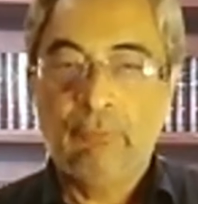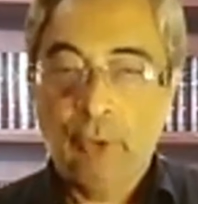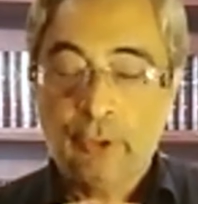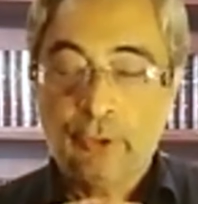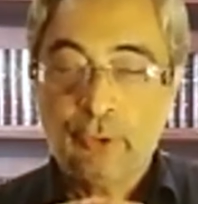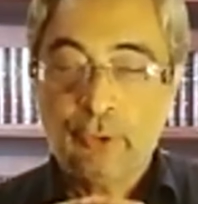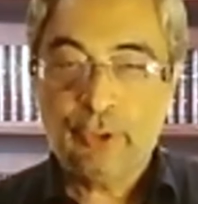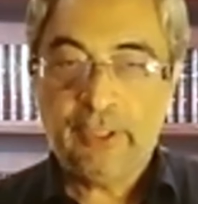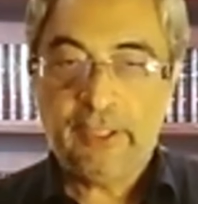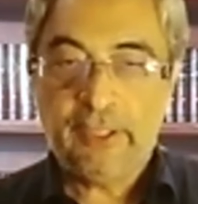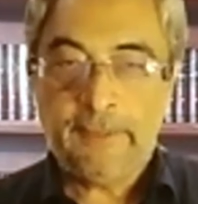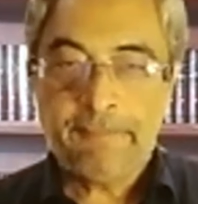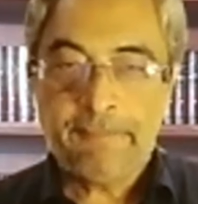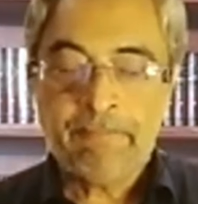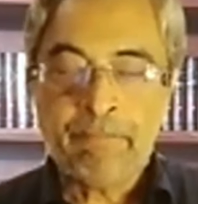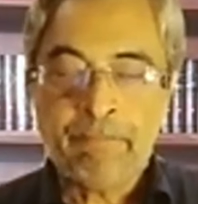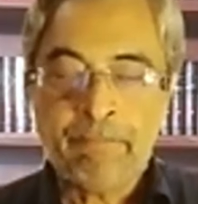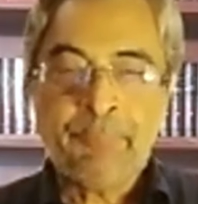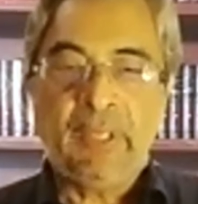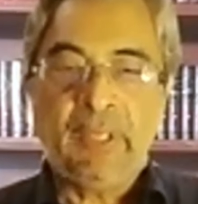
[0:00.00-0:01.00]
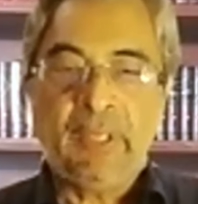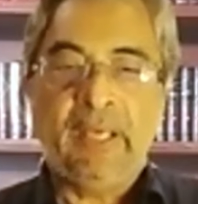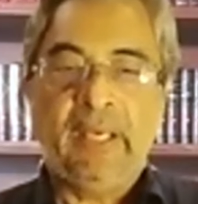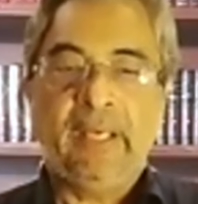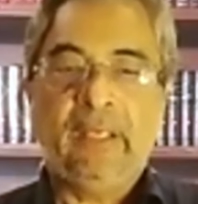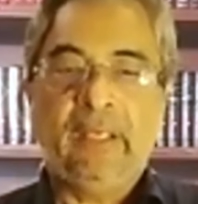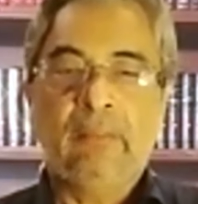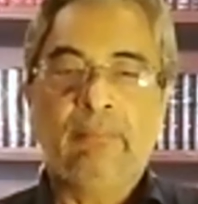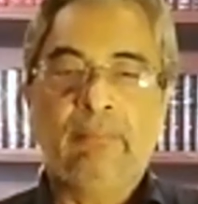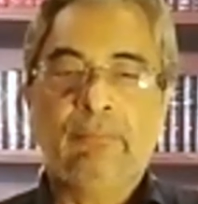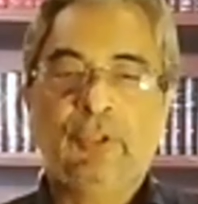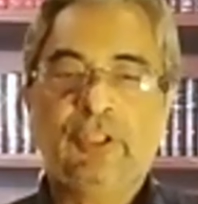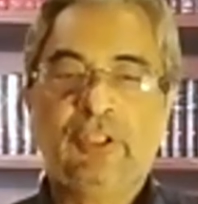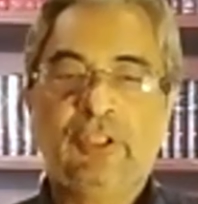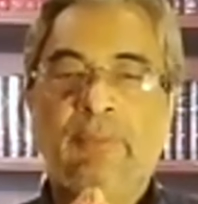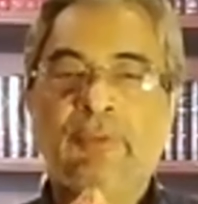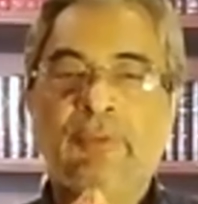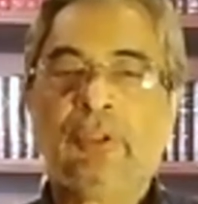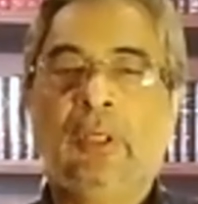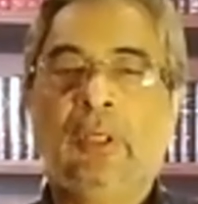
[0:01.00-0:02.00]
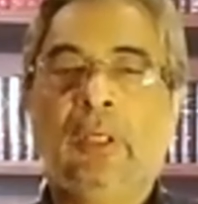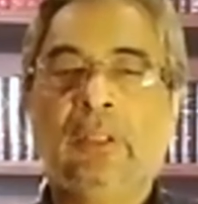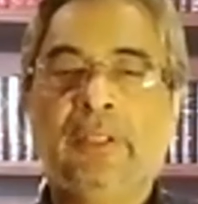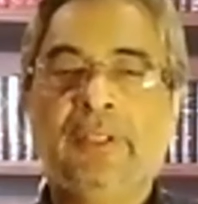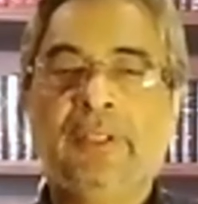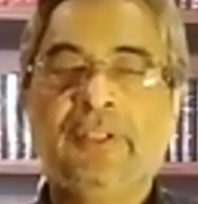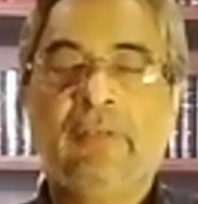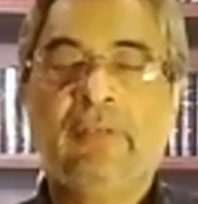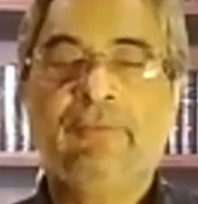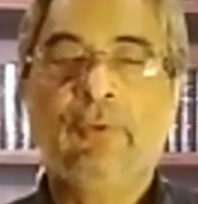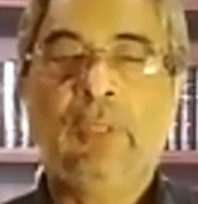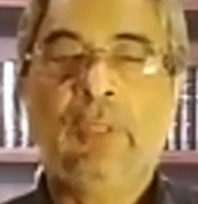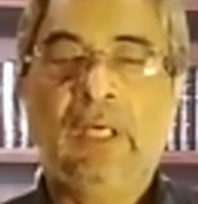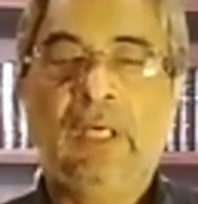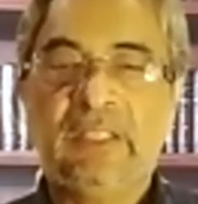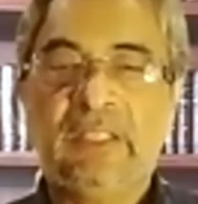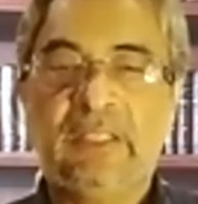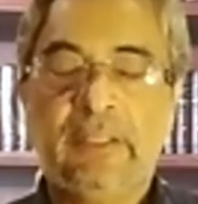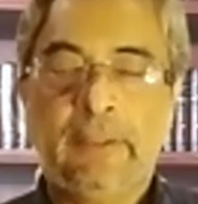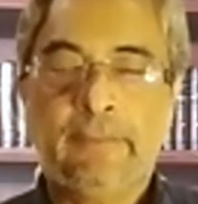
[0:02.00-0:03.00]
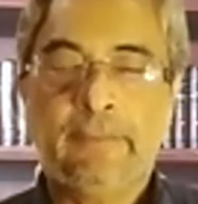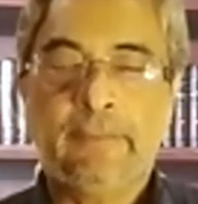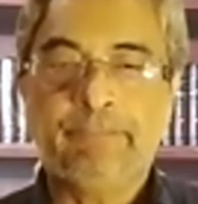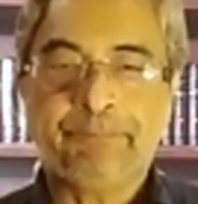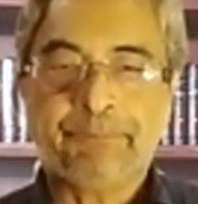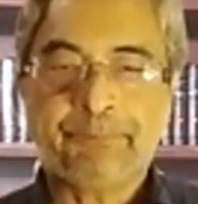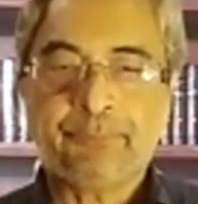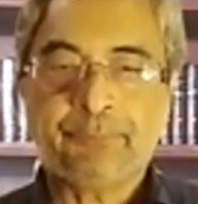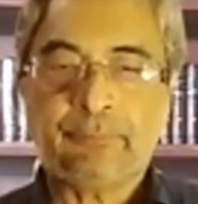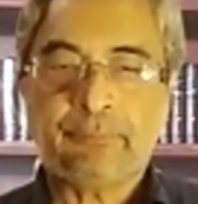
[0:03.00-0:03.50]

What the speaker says: vogue today. And Muslim scholars, if you ask them,